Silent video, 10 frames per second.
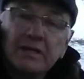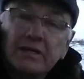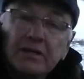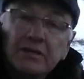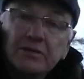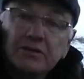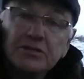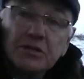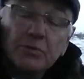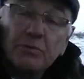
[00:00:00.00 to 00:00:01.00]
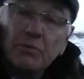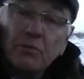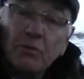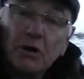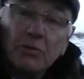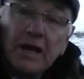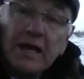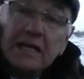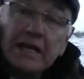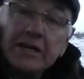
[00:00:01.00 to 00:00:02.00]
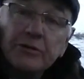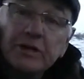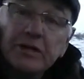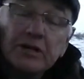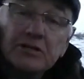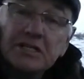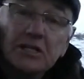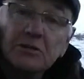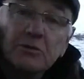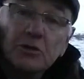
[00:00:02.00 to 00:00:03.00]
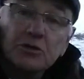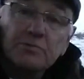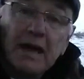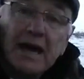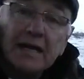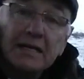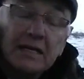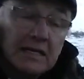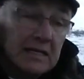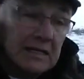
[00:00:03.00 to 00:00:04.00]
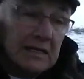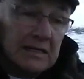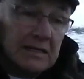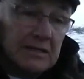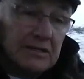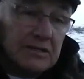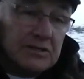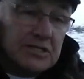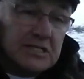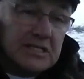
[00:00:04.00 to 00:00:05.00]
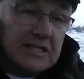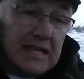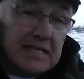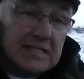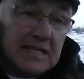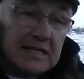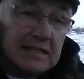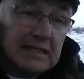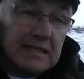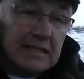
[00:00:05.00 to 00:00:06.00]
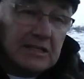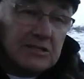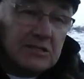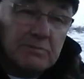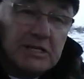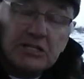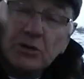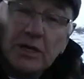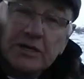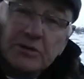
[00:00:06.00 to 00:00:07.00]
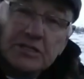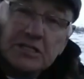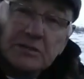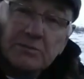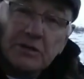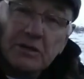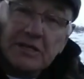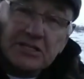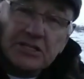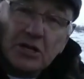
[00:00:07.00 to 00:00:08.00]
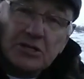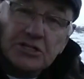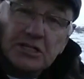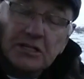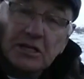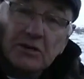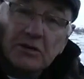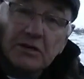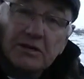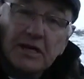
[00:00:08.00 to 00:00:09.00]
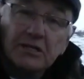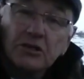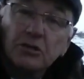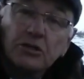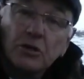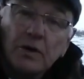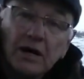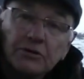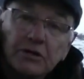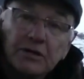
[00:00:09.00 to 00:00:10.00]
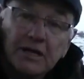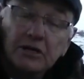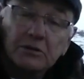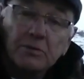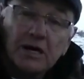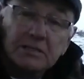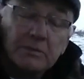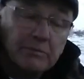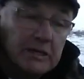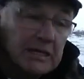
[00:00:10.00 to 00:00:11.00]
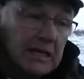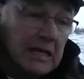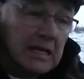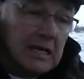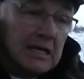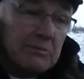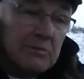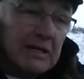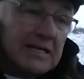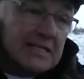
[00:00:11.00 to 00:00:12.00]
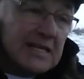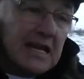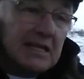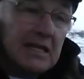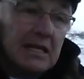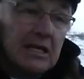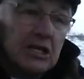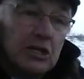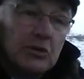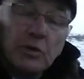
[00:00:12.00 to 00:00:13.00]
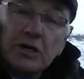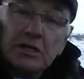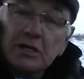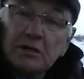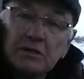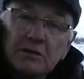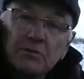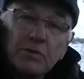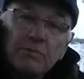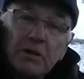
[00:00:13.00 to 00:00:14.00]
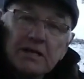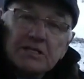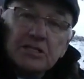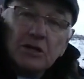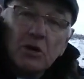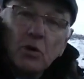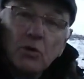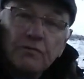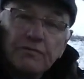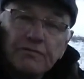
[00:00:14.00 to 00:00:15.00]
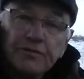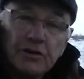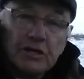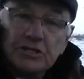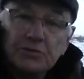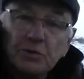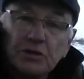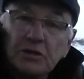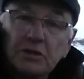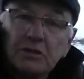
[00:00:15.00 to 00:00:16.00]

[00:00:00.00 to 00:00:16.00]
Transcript: you know, there's a regulator in there. It seldom goes bad. There's just things there's the piezoelectric system that starts it that could go out. That could possibly be it. But let's say you wanted to replace the whole furnace. Well,